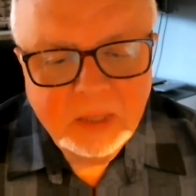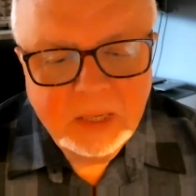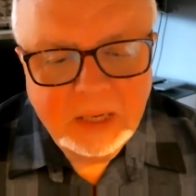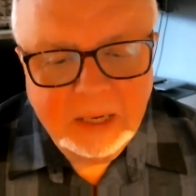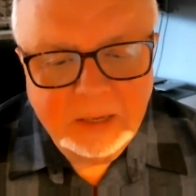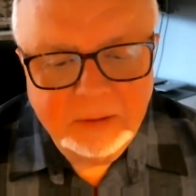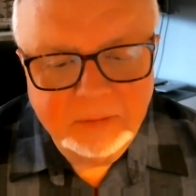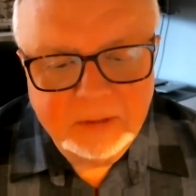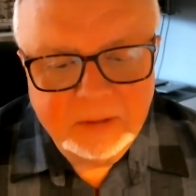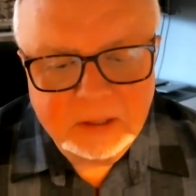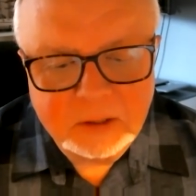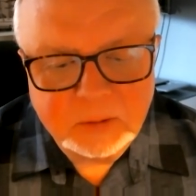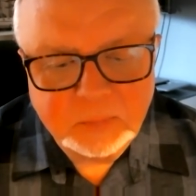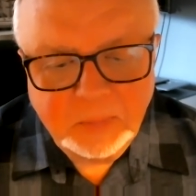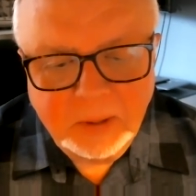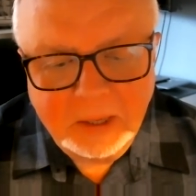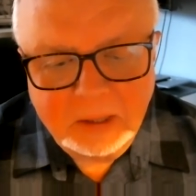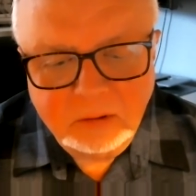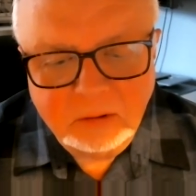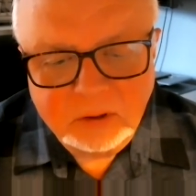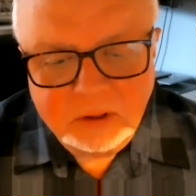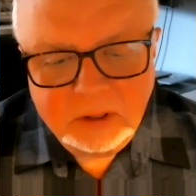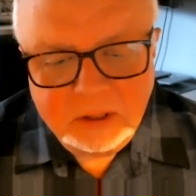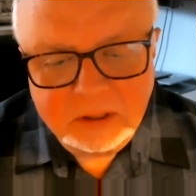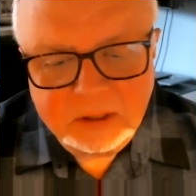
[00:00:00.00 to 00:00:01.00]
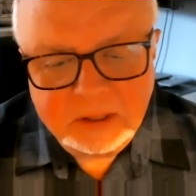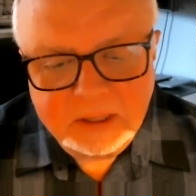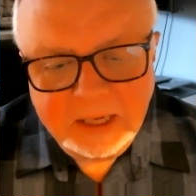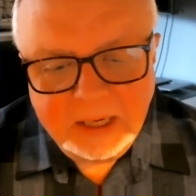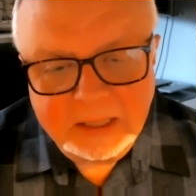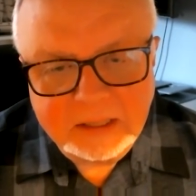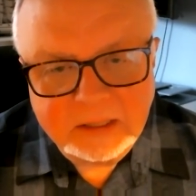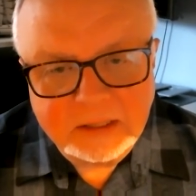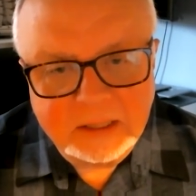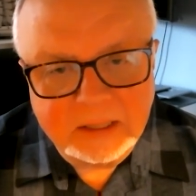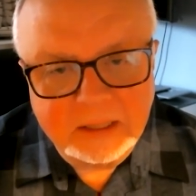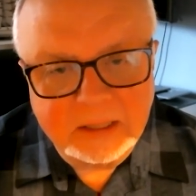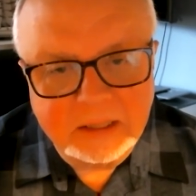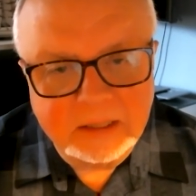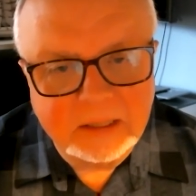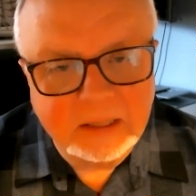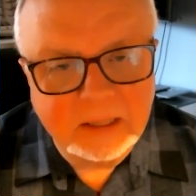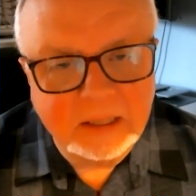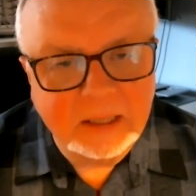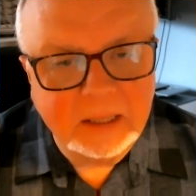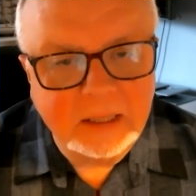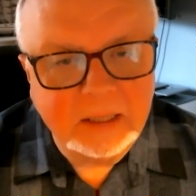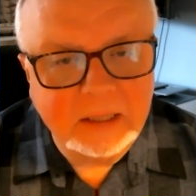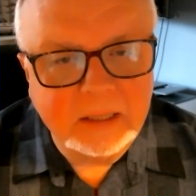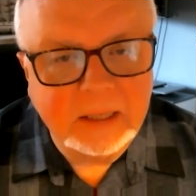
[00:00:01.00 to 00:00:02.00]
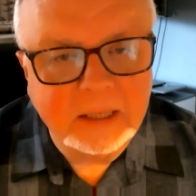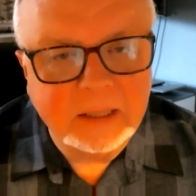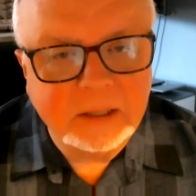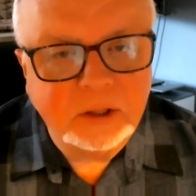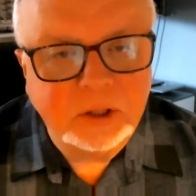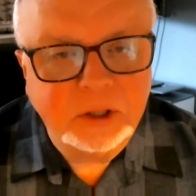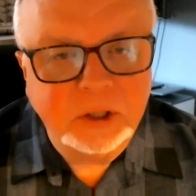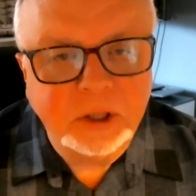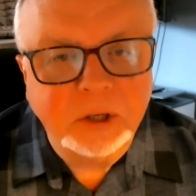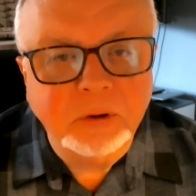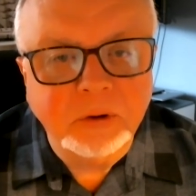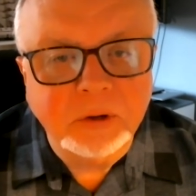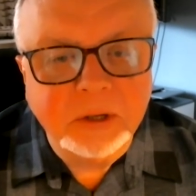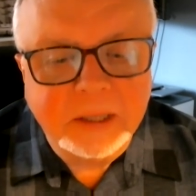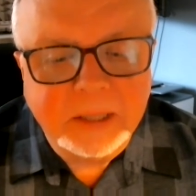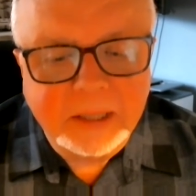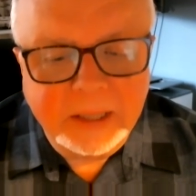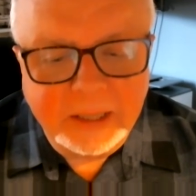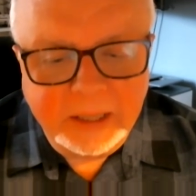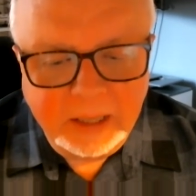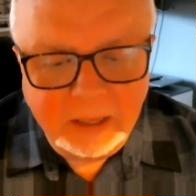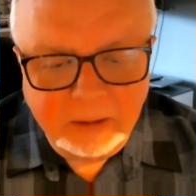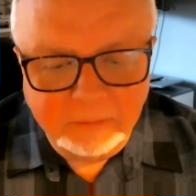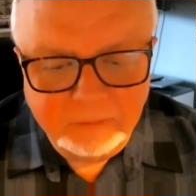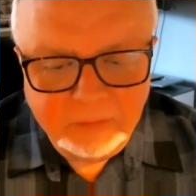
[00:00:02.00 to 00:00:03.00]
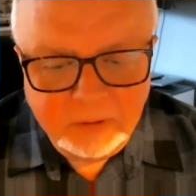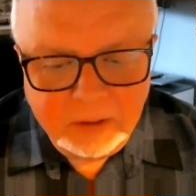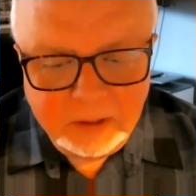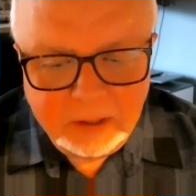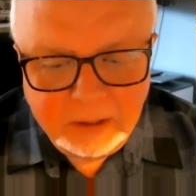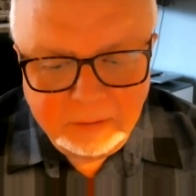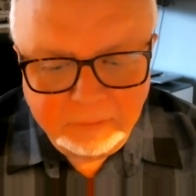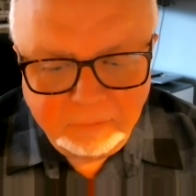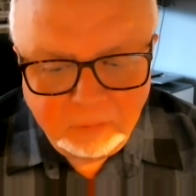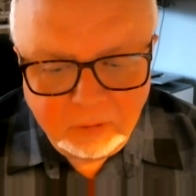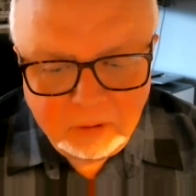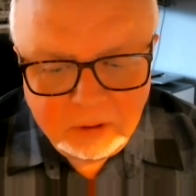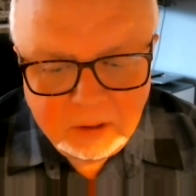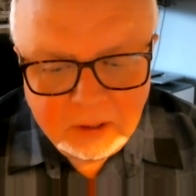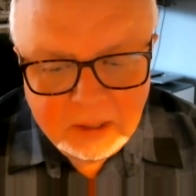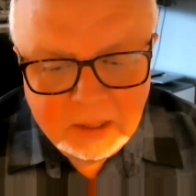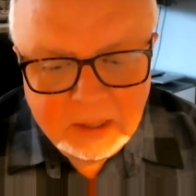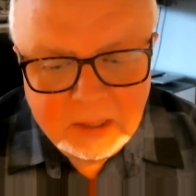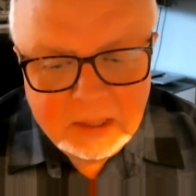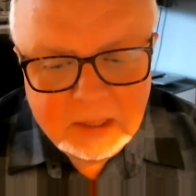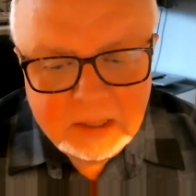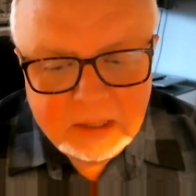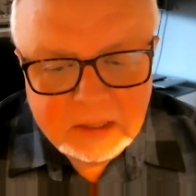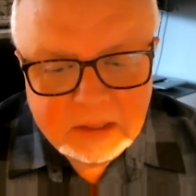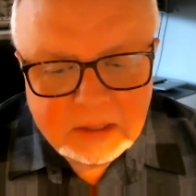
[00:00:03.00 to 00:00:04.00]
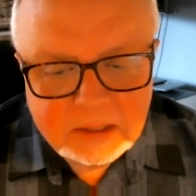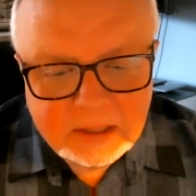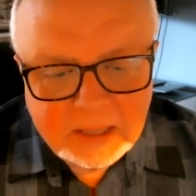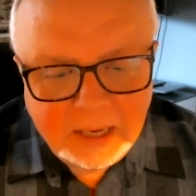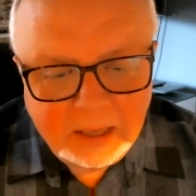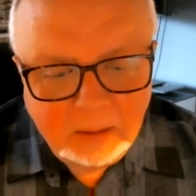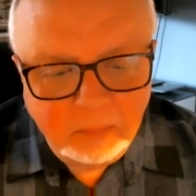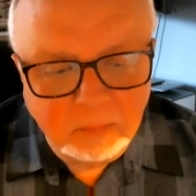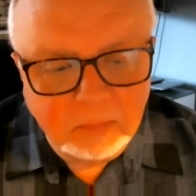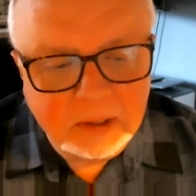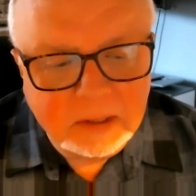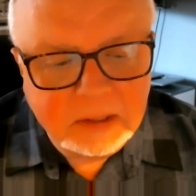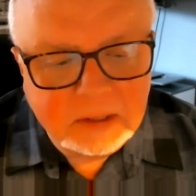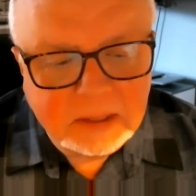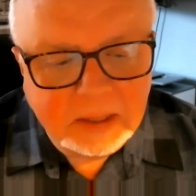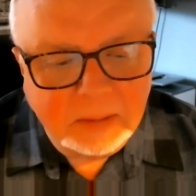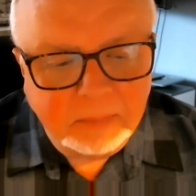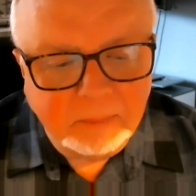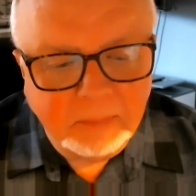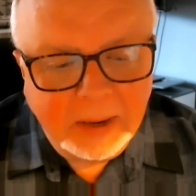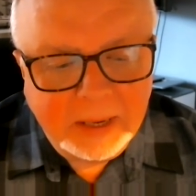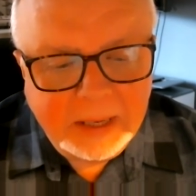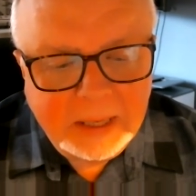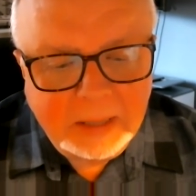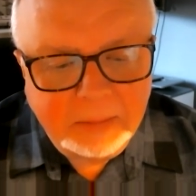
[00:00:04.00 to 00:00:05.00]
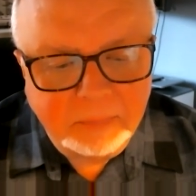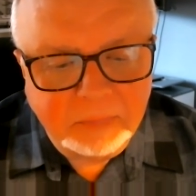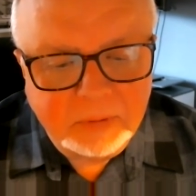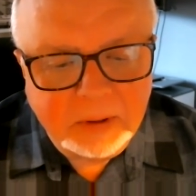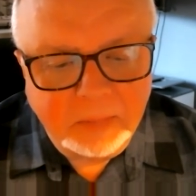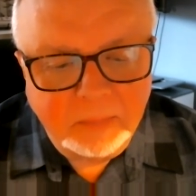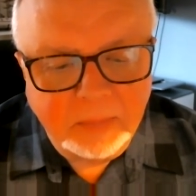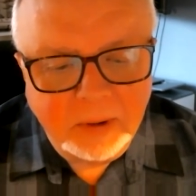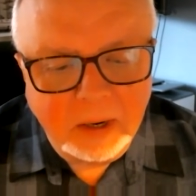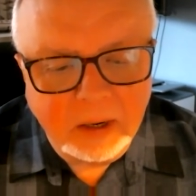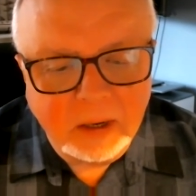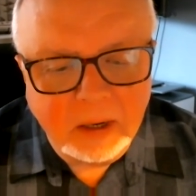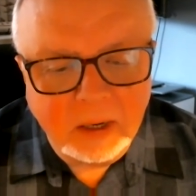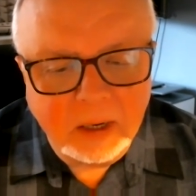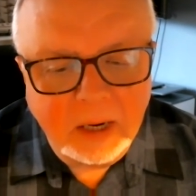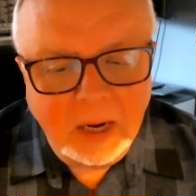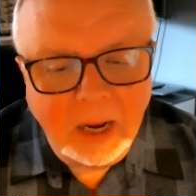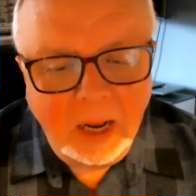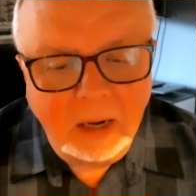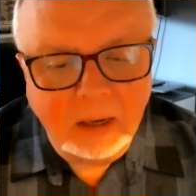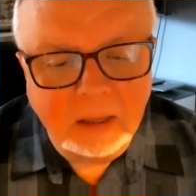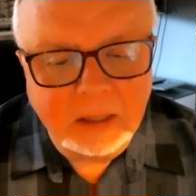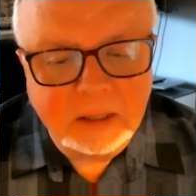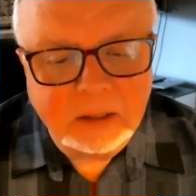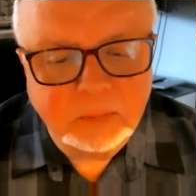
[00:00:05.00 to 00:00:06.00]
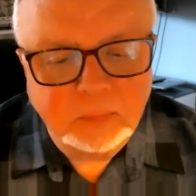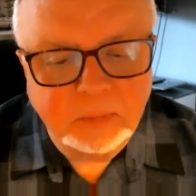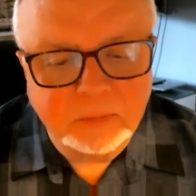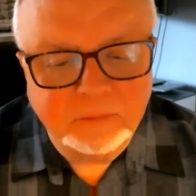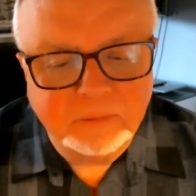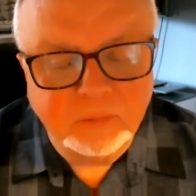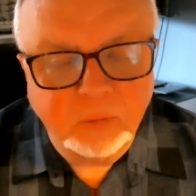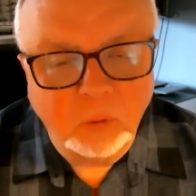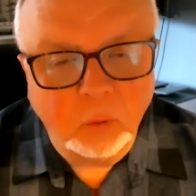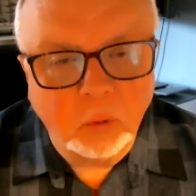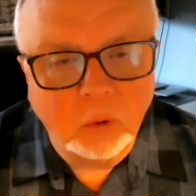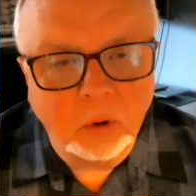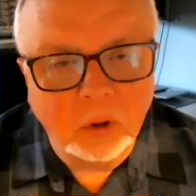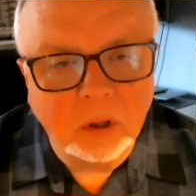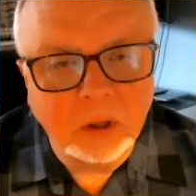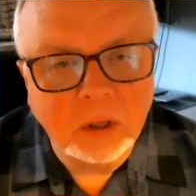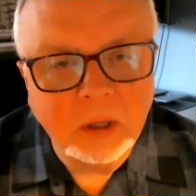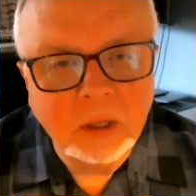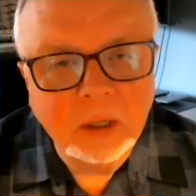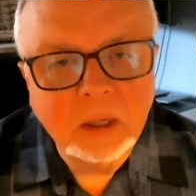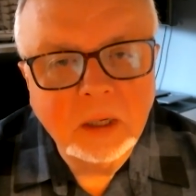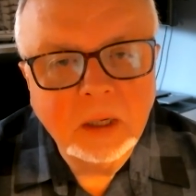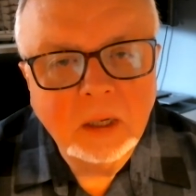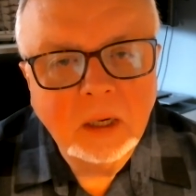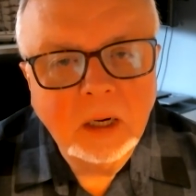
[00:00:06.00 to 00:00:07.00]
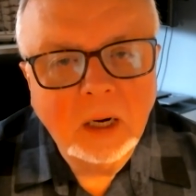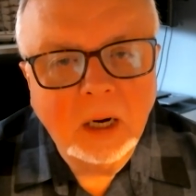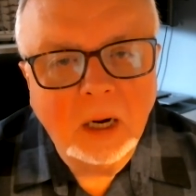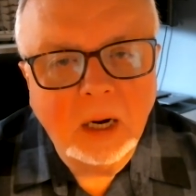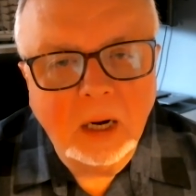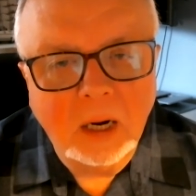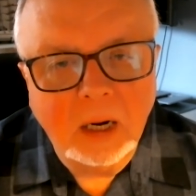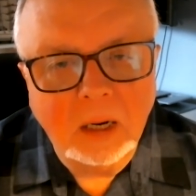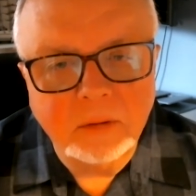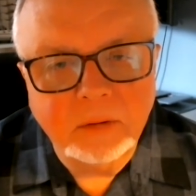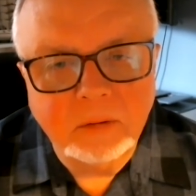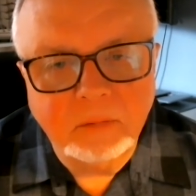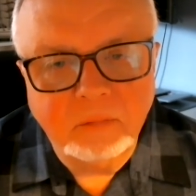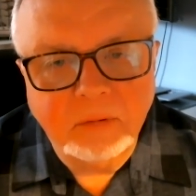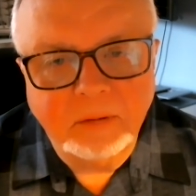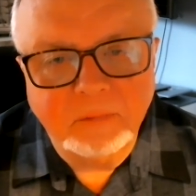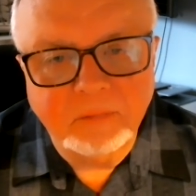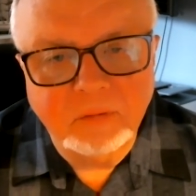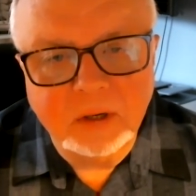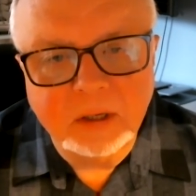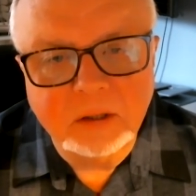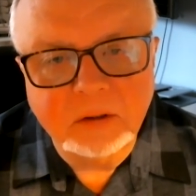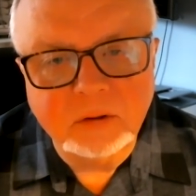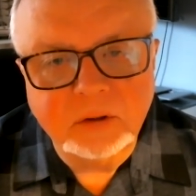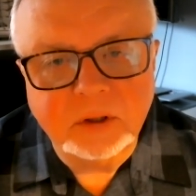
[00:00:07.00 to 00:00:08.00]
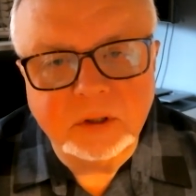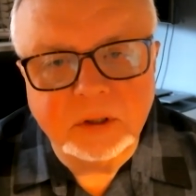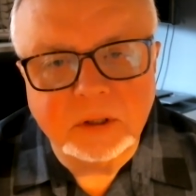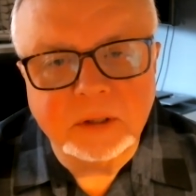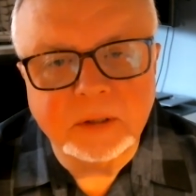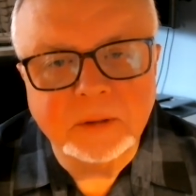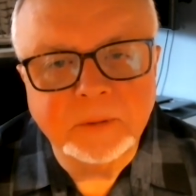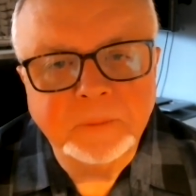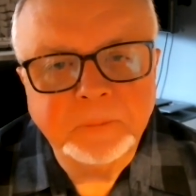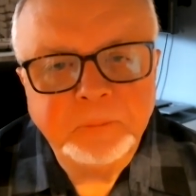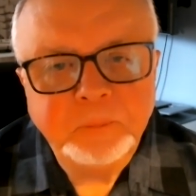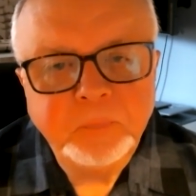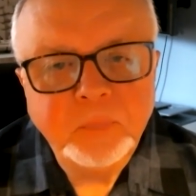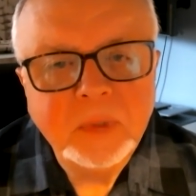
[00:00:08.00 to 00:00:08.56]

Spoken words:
in this post discussing the disunity of the different settlements that made up the American colonies before the Revolution.